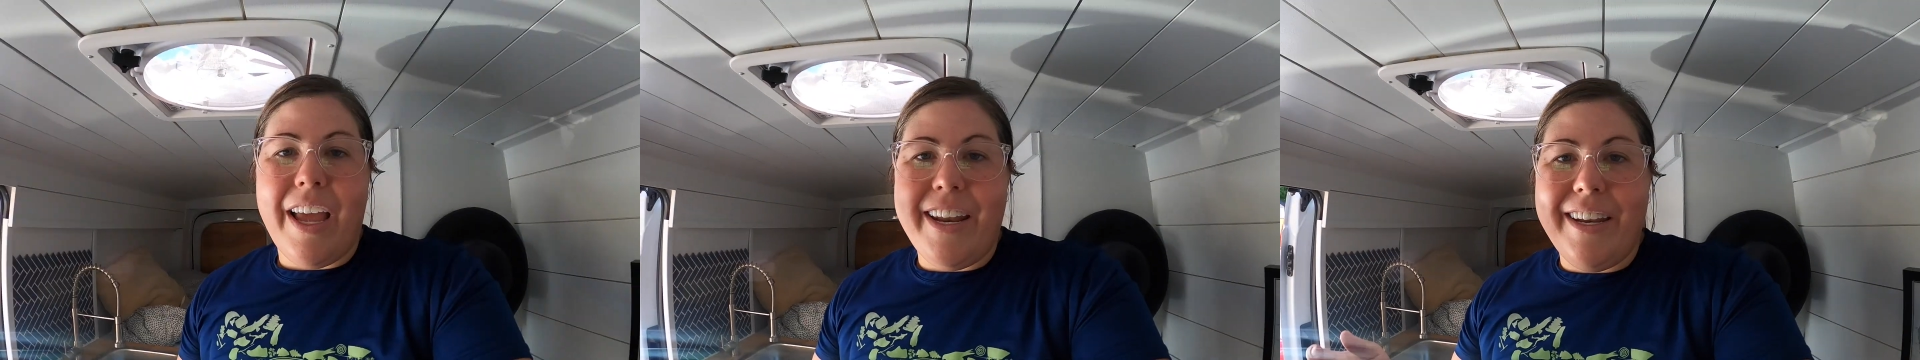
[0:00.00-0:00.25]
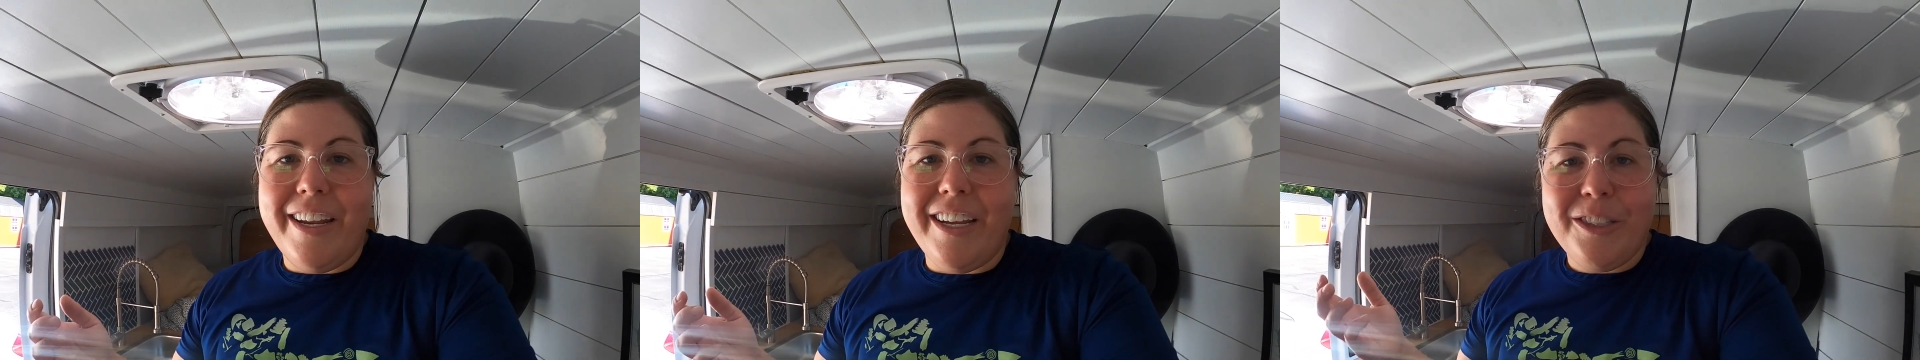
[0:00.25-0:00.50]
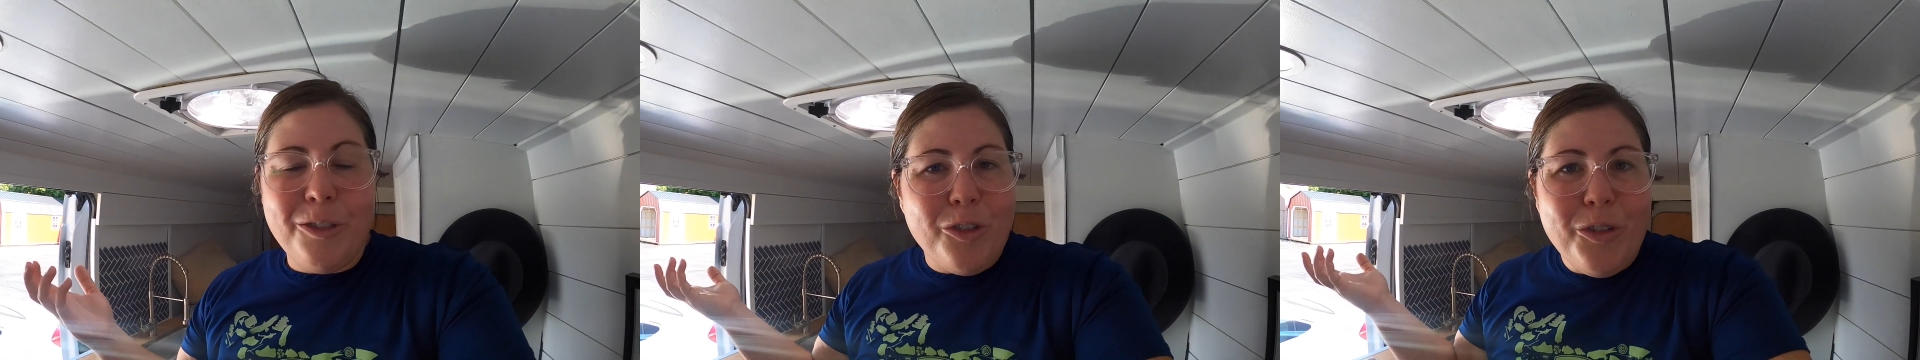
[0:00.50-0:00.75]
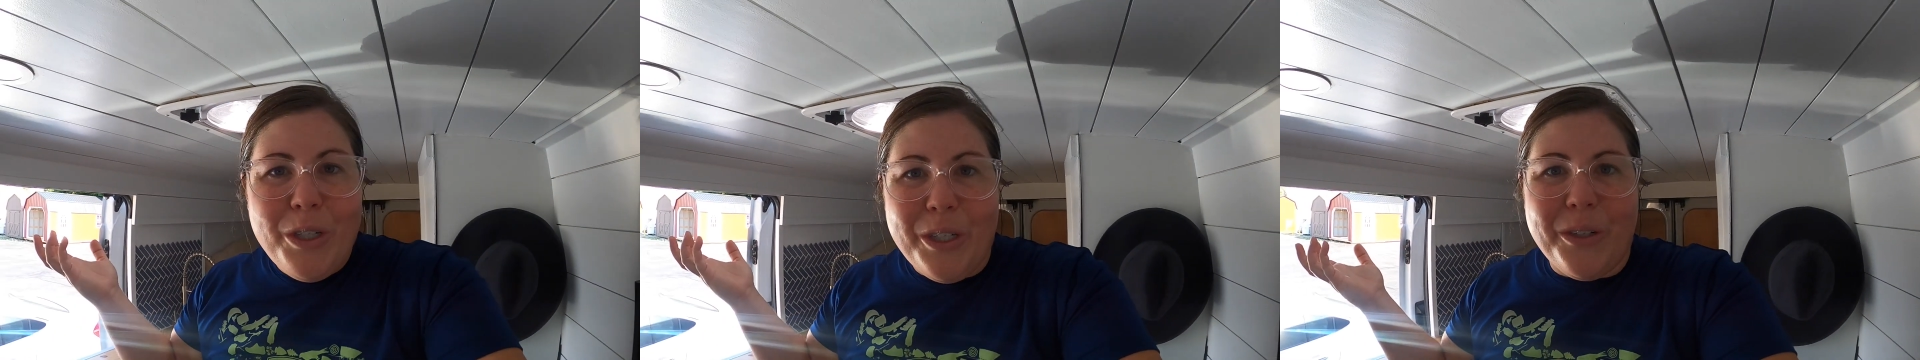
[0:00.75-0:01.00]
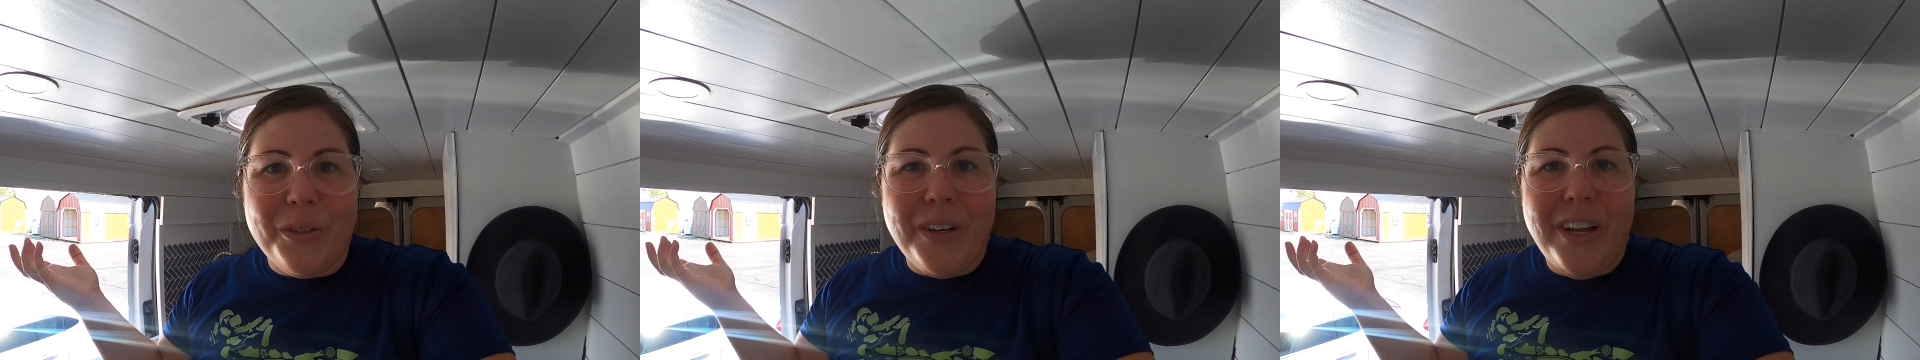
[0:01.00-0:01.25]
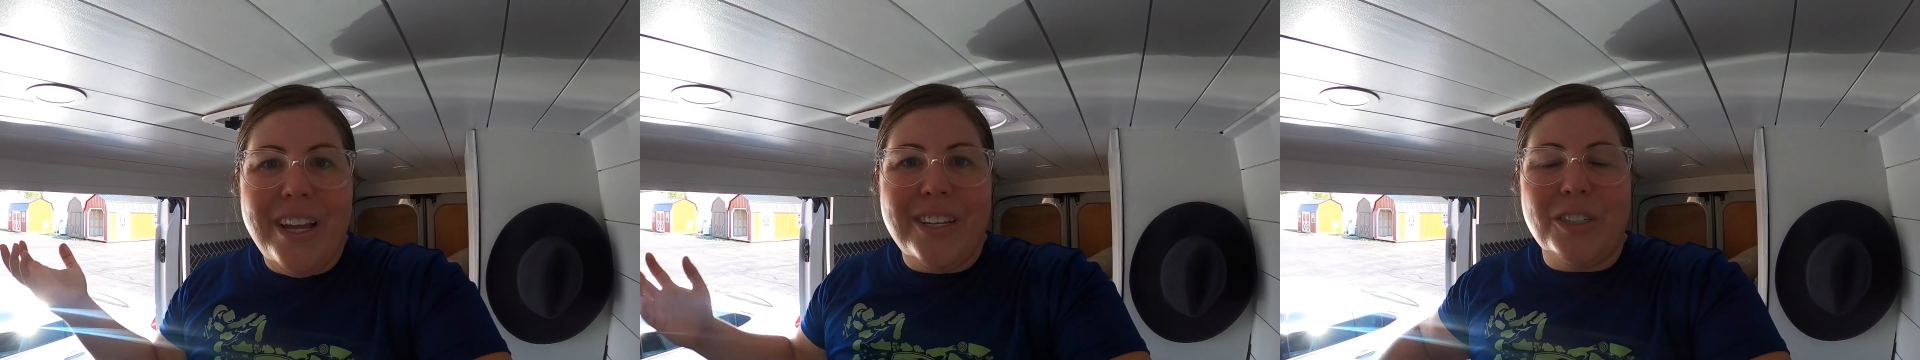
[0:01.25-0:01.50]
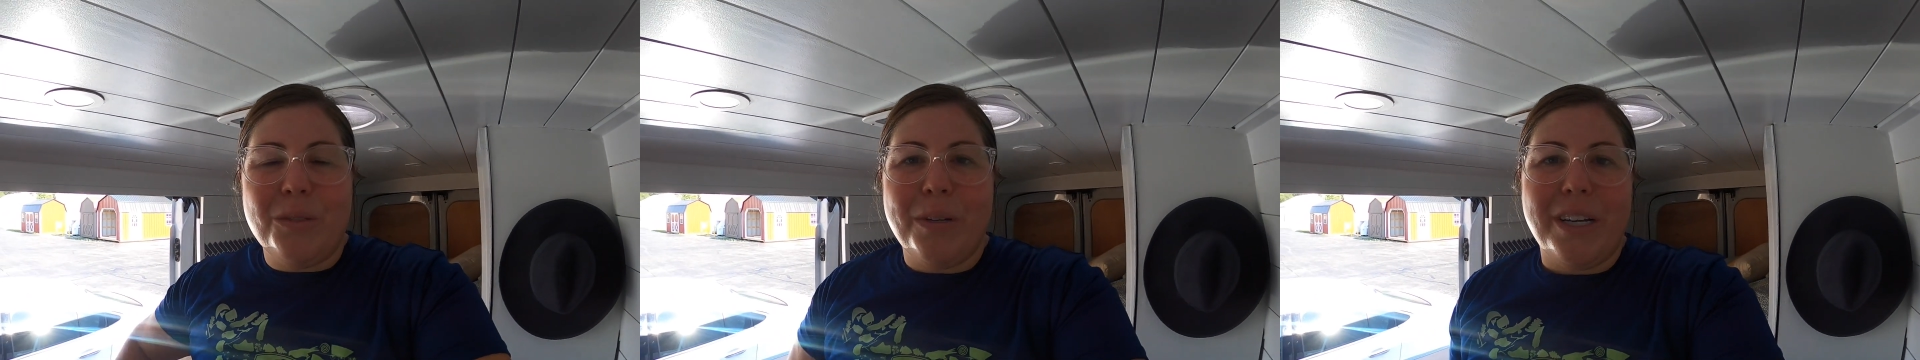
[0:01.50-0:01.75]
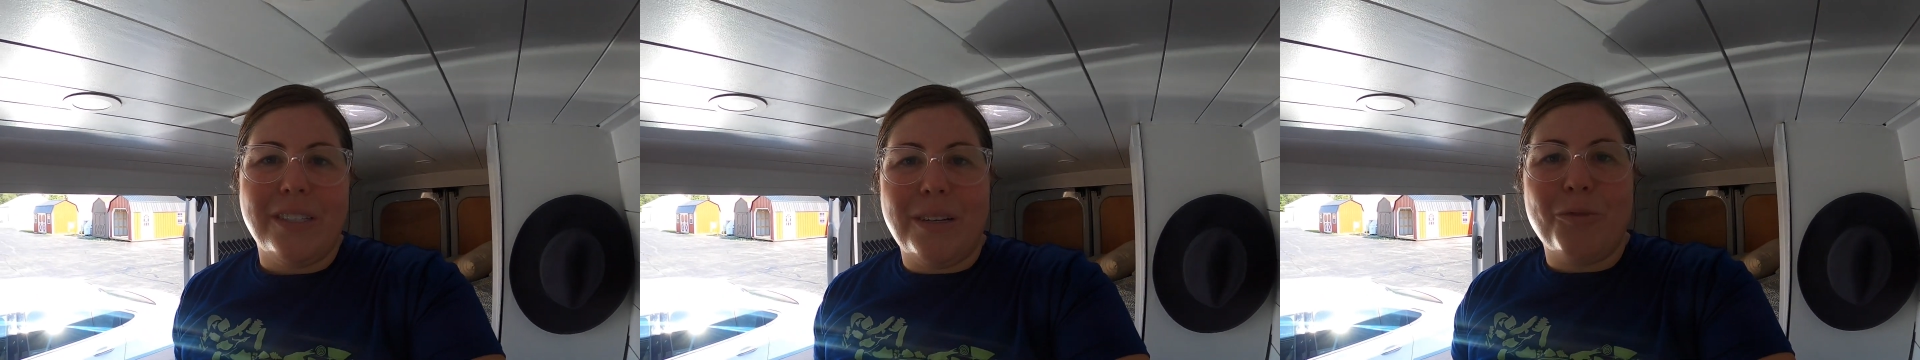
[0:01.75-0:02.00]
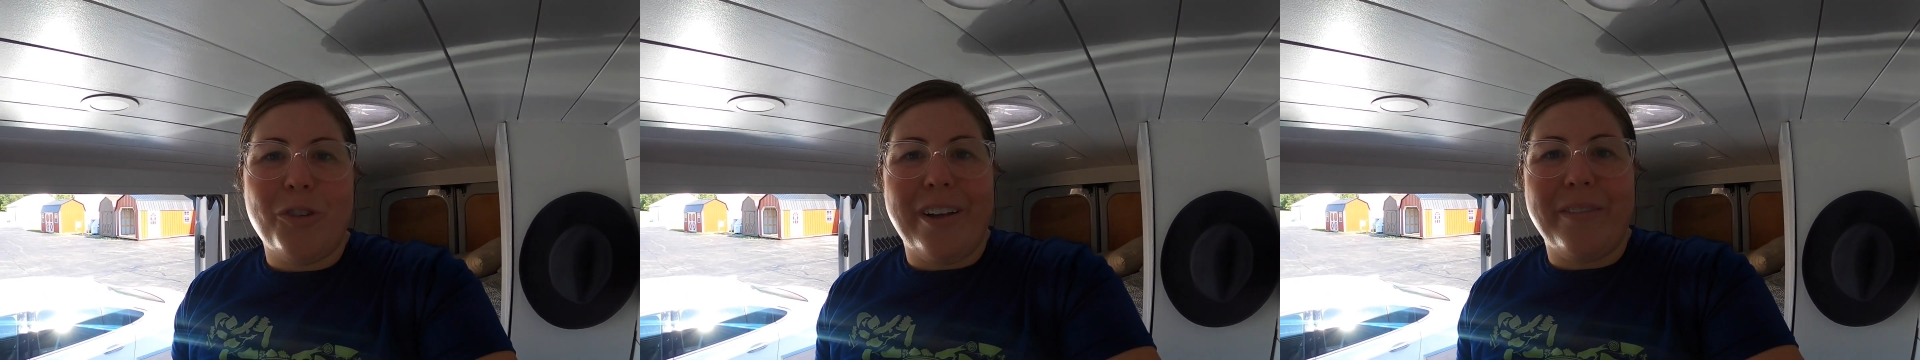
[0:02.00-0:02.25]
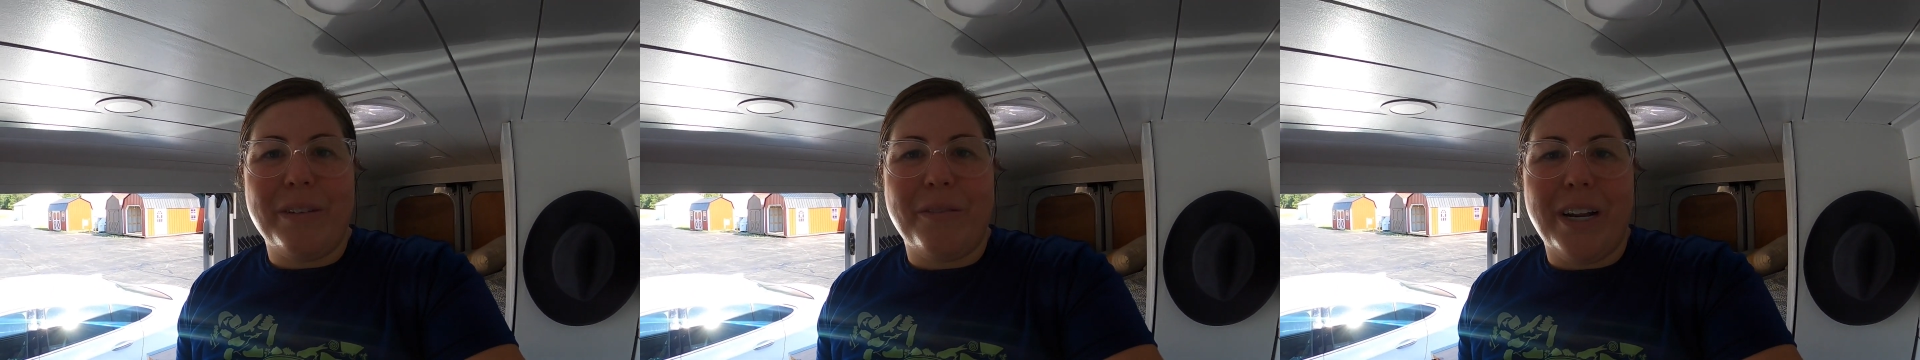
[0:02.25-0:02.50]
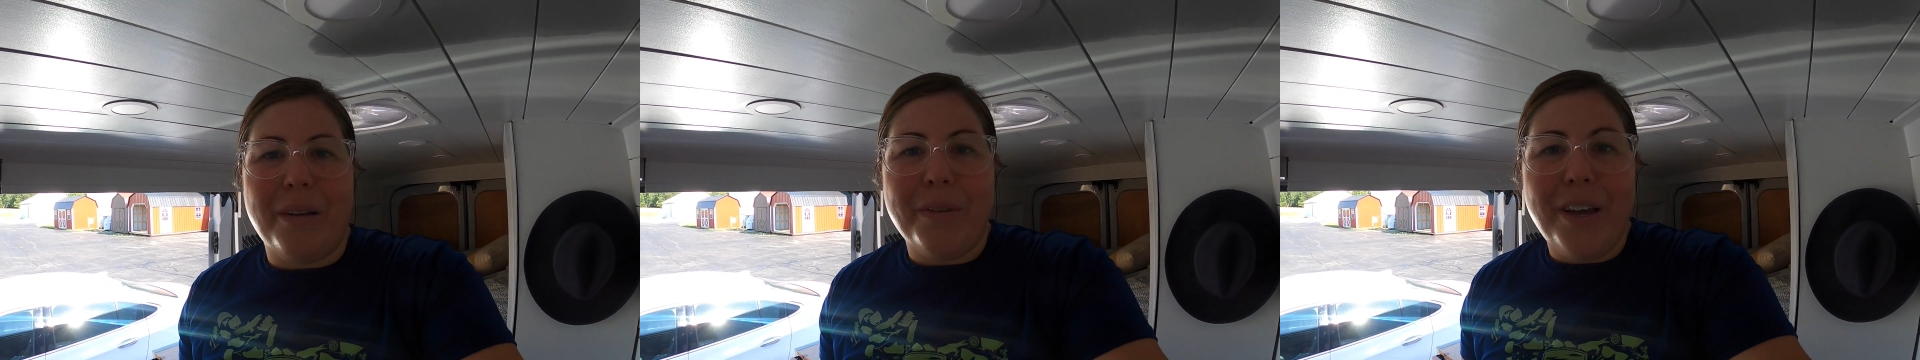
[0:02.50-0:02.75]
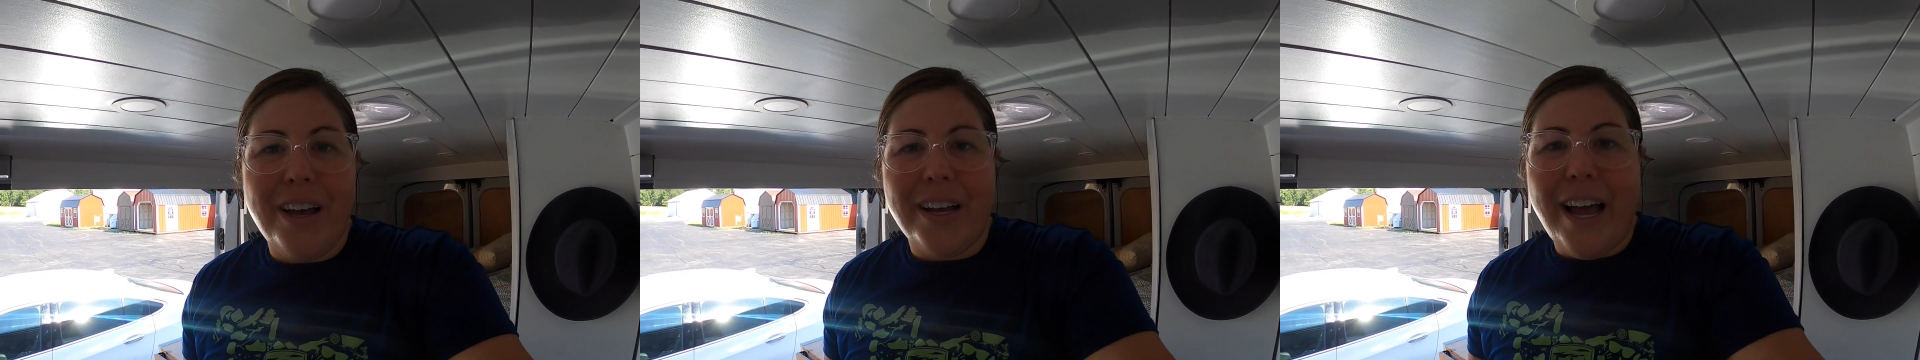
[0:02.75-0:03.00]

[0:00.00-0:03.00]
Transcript: And it's true. Just because I'm traveling when I'm young,